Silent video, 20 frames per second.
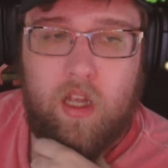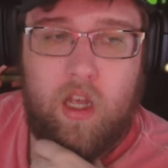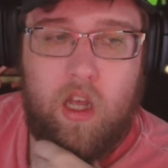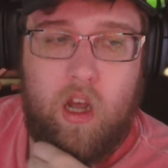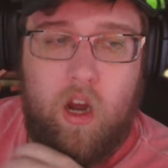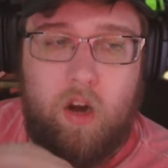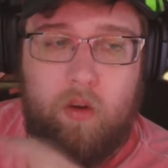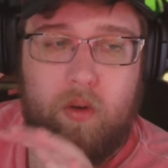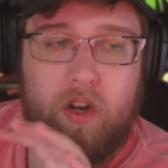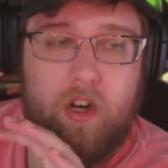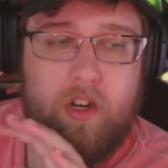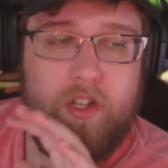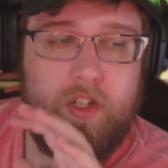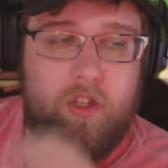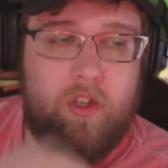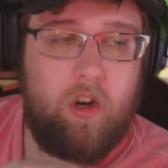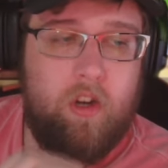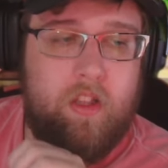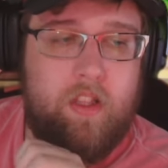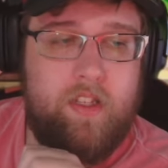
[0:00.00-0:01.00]
All right, we're going to
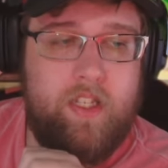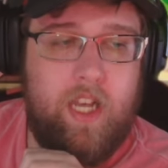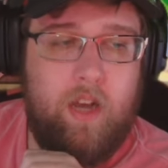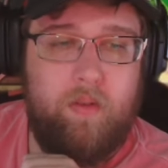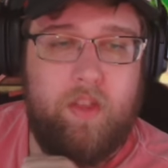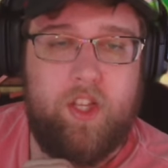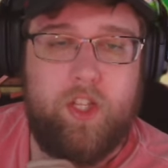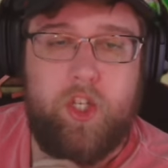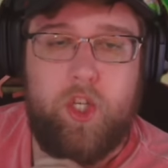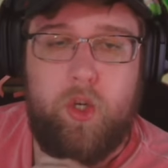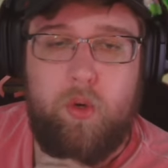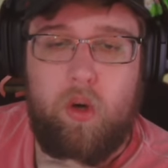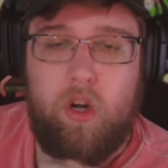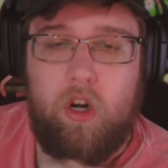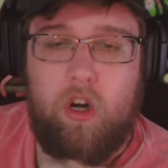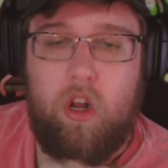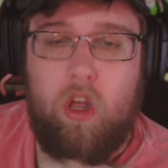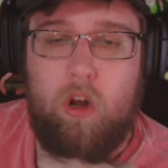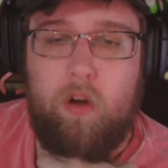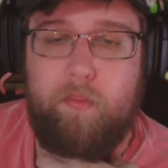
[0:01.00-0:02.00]
start this out with a two hundred
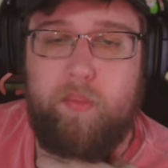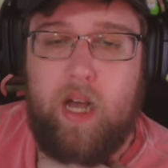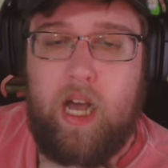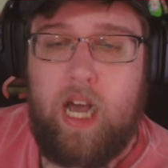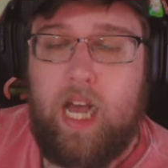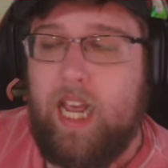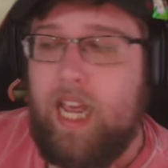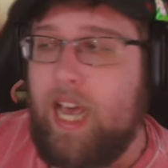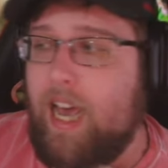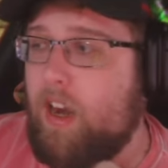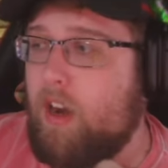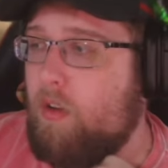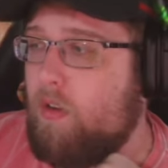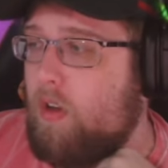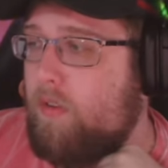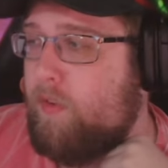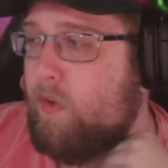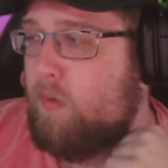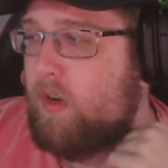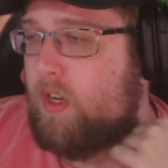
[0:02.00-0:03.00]
dollar buy. I don't know
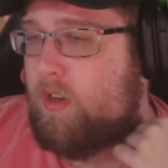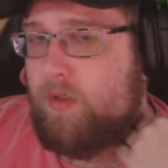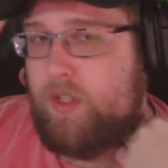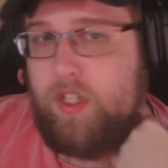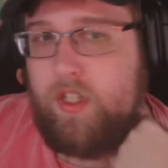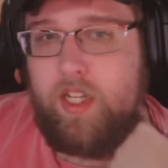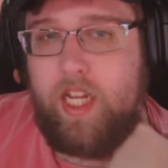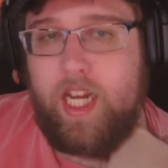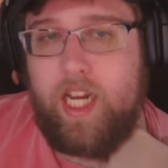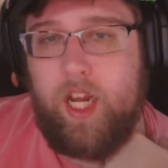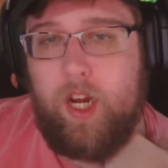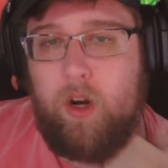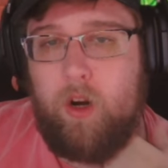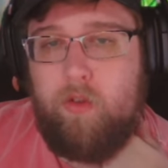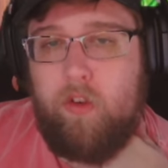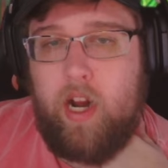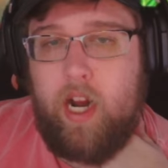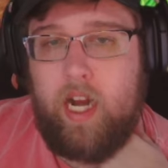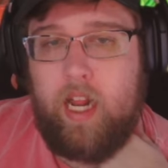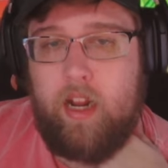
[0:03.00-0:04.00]
if I want to do sticky or
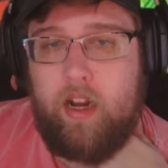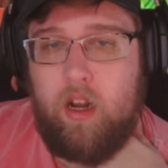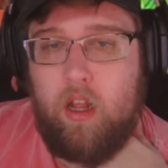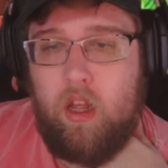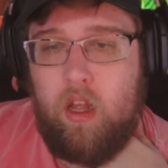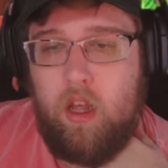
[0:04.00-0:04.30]
raining.